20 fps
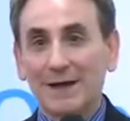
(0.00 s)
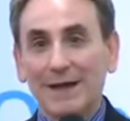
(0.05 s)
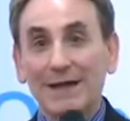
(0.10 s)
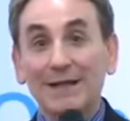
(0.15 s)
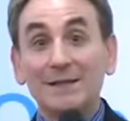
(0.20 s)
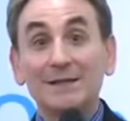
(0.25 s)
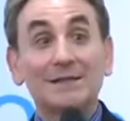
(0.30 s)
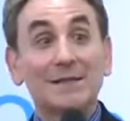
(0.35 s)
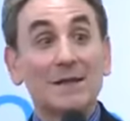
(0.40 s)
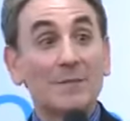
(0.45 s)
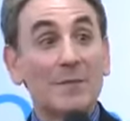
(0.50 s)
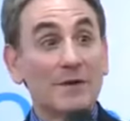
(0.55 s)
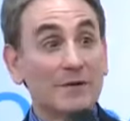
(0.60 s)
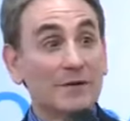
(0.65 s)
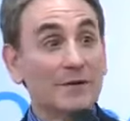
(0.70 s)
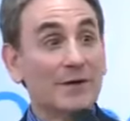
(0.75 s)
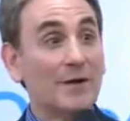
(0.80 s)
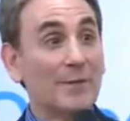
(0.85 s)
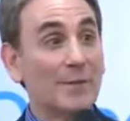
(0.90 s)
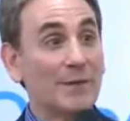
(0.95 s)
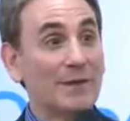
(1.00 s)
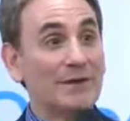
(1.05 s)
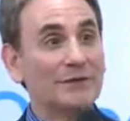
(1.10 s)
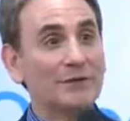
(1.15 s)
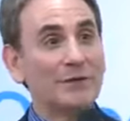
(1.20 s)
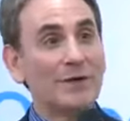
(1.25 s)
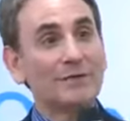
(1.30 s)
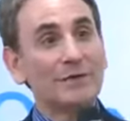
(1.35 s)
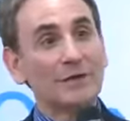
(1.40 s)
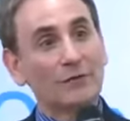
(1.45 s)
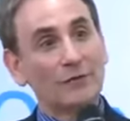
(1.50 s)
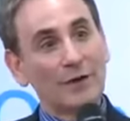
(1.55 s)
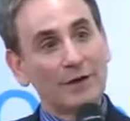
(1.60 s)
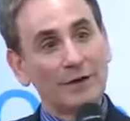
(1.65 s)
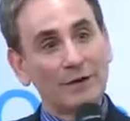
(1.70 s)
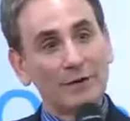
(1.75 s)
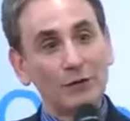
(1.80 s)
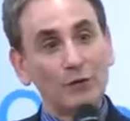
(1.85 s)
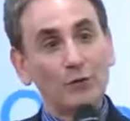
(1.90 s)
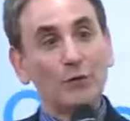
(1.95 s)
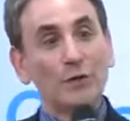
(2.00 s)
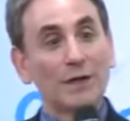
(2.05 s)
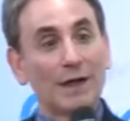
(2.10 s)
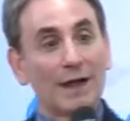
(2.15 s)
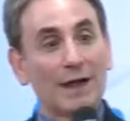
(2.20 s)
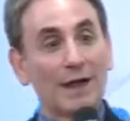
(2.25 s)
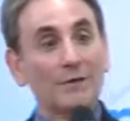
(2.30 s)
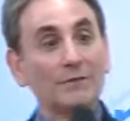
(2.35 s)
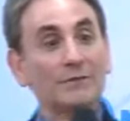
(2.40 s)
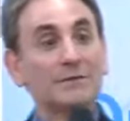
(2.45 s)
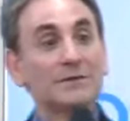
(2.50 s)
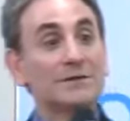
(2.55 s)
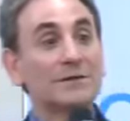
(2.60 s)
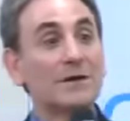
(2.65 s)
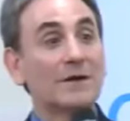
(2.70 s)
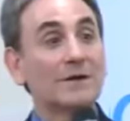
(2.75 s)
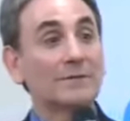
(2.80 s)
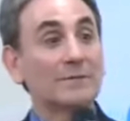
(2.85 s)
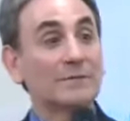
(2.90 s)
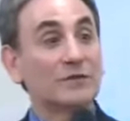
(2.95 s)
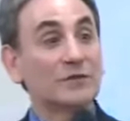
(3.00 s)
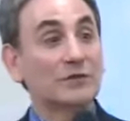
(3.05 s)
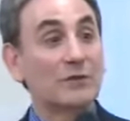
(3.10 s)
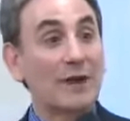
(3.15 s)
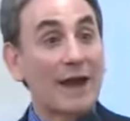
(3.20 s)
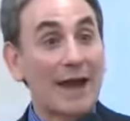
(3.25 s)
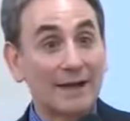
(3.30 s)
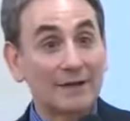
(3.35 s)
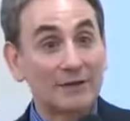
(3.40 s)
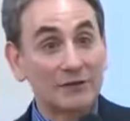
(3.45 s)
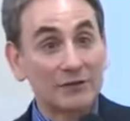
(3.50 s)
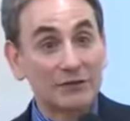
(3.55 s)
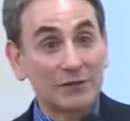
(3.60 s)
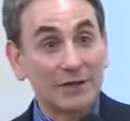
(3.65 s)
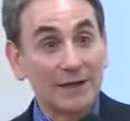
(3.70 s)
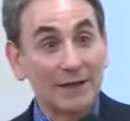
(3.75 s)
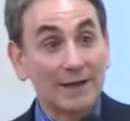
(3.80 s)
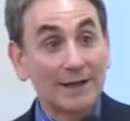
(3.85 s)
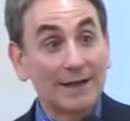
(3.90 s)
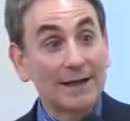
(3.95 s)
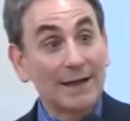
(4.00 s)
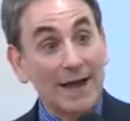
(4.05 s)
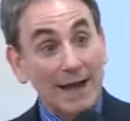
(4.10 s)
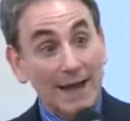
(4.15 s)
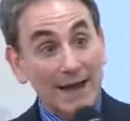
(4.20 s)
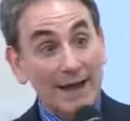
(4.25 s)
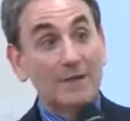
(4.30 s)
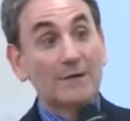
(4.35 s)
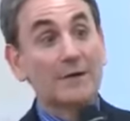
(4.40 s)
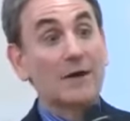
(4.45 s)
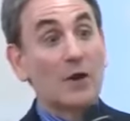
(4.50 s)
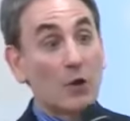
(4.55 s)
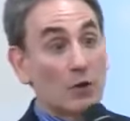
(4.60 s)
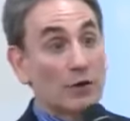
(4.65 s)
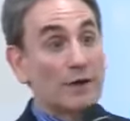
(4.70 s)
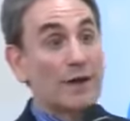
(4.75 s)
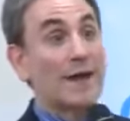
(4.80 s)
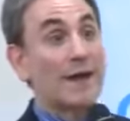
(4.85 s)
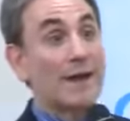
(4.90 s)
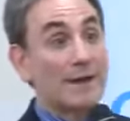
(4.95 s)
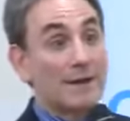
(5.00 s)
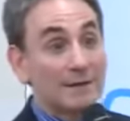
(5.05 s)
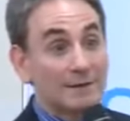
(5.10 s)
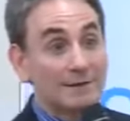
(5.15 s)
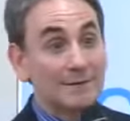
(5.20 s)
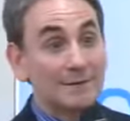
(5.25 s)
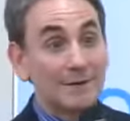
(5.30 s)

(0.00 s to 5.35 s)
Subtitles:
In some other companies, you have to create a new account and start from scratch. Can I hear an oh yeah?